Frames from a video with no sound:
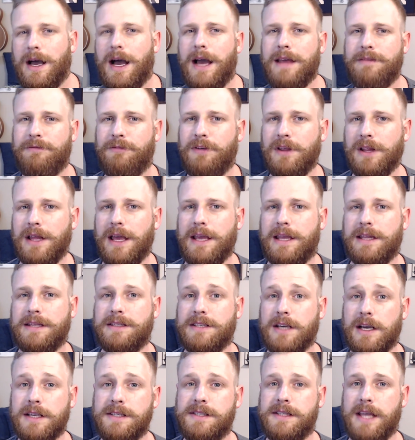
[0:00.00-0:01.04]
I feel like it
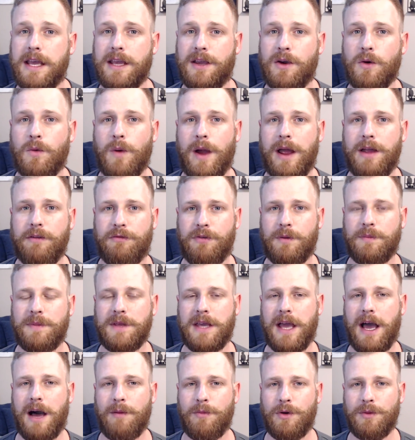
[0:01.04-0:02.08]
does take away from
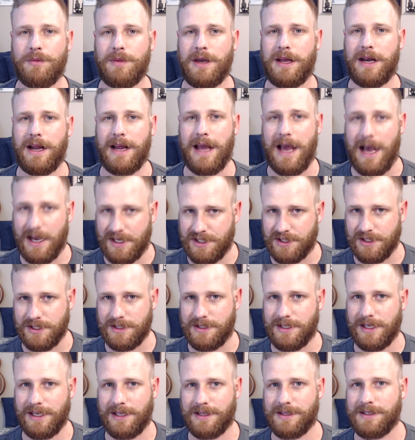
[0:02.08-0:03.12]
the album, and I actually
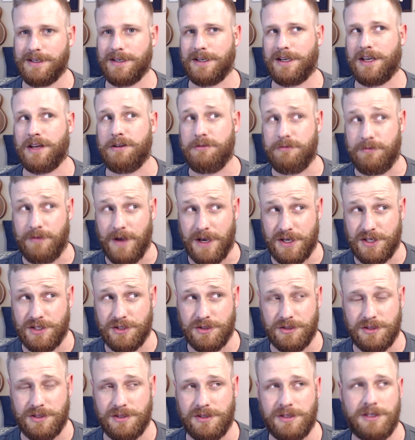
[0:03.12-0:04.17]
think the
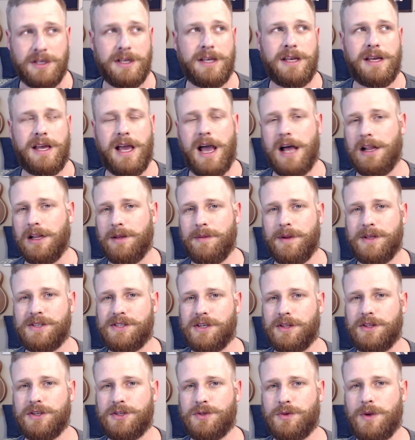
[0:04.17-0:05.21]
confessional
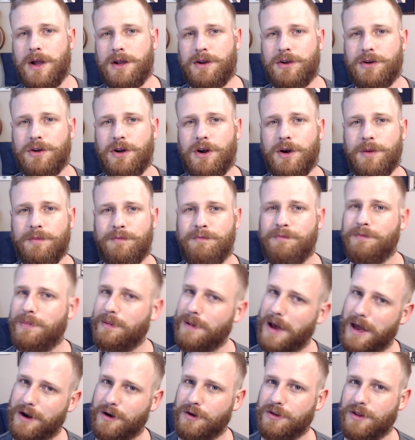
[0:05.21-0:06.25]
elements on this record are
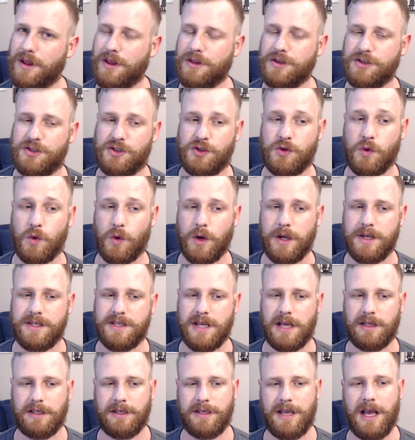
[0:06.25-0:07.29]
better than the
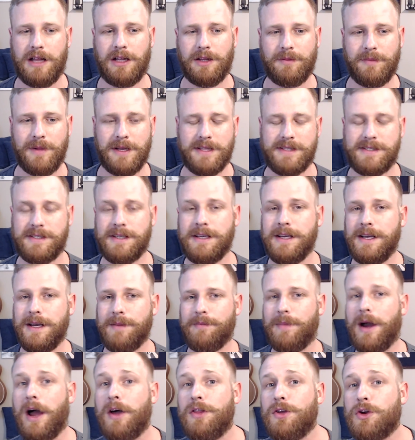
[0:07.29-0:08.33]
storytelling elements.
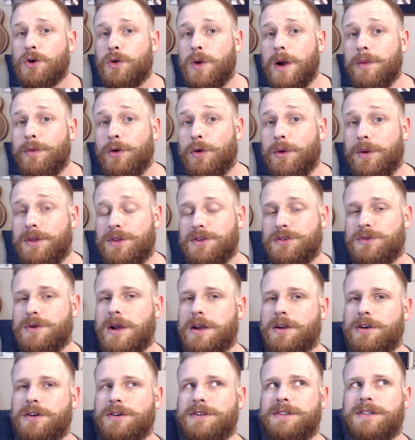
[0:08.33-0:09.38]
My other quibble with this
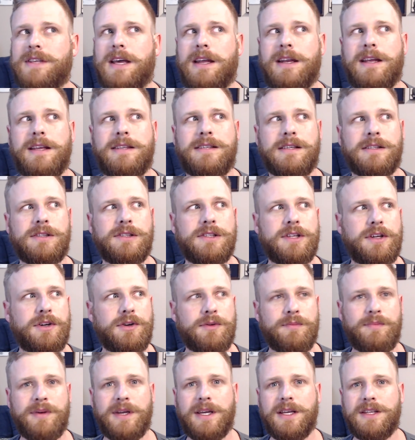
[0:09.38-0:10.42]
record is that it's a
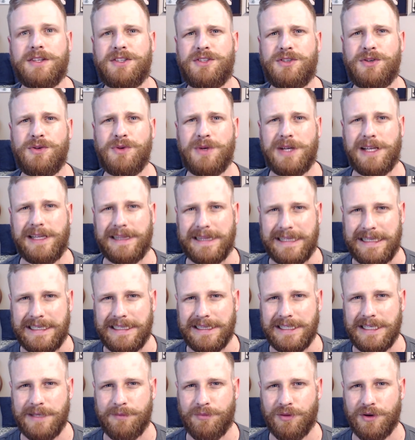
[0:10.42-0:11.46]
little bit too
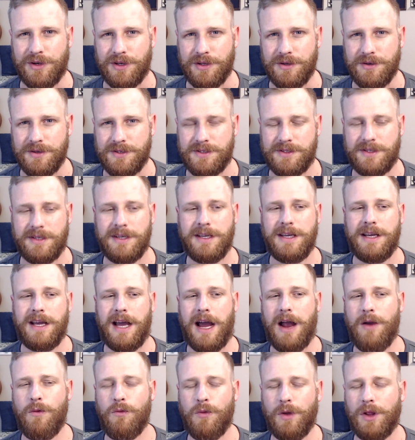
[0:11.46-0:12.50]
cleanly produced.
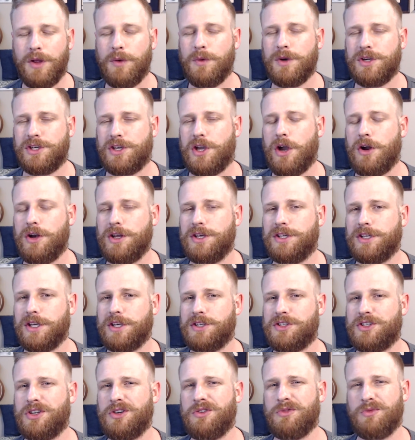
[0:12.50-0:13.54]
I really wish Cody
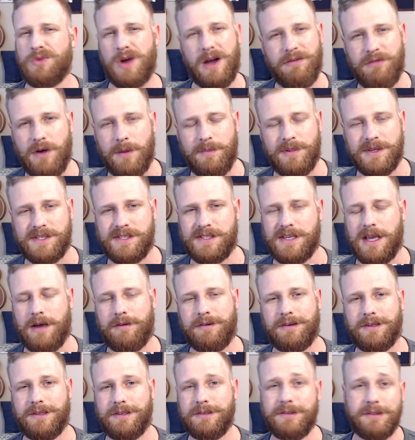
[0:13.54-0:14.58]
Jinks could rough up his
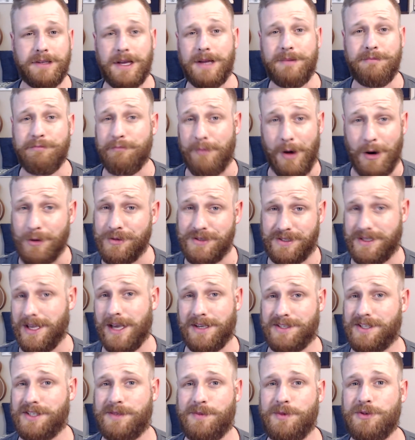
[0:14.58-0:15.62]
sound a little, and most
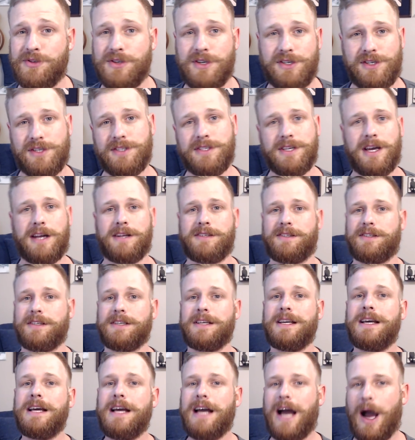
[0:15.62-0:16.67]
Texas musicians,
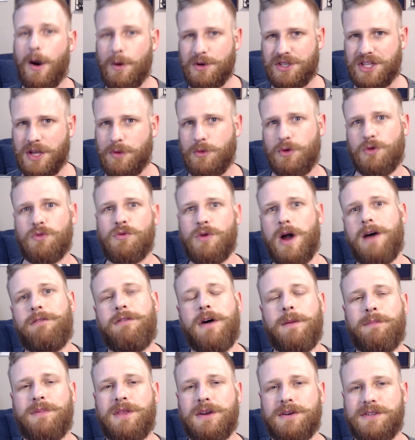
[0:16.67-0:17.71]
honestly. I wish they would
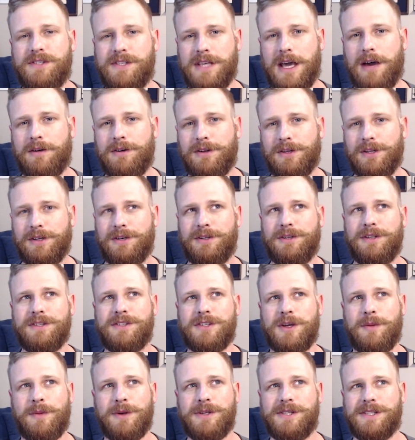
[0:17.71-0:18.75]
rough up their sound a little.
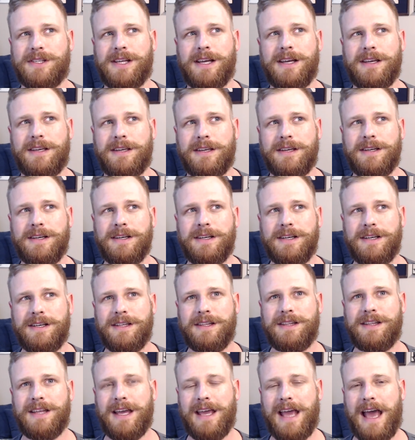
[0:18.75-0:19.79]
It's almost like
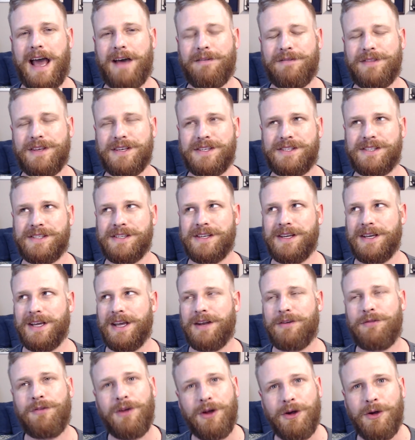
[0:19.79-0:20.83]
they have this
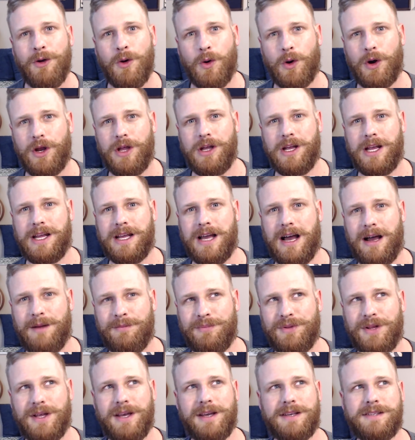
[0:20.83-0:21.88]
inferiority
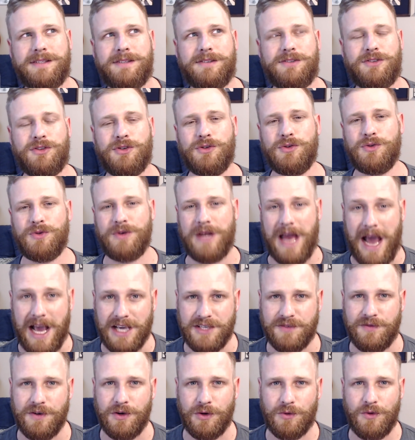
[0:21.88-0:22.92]
complex to
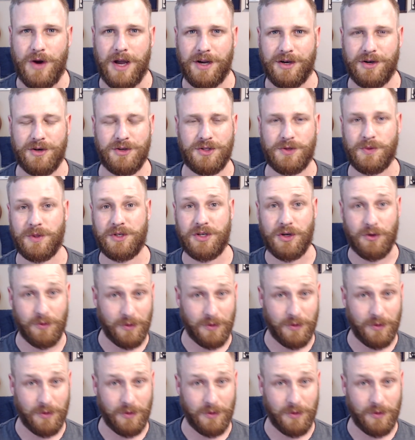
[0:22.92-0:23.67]
Nashville records, which